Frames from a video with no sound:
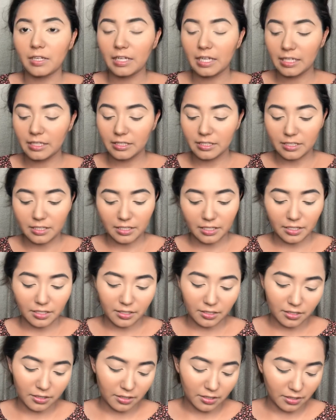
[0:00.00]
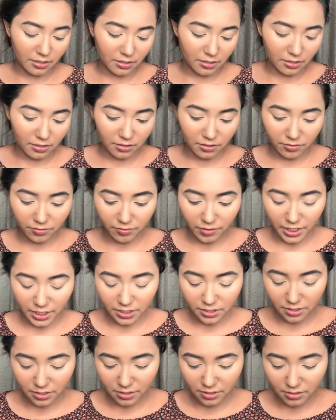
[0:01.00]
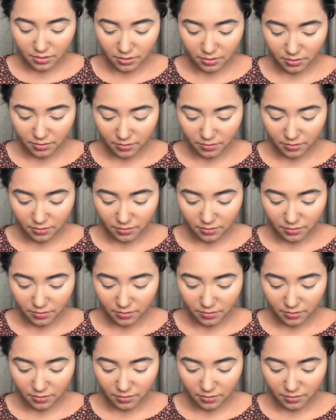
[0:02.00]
Let's see another question.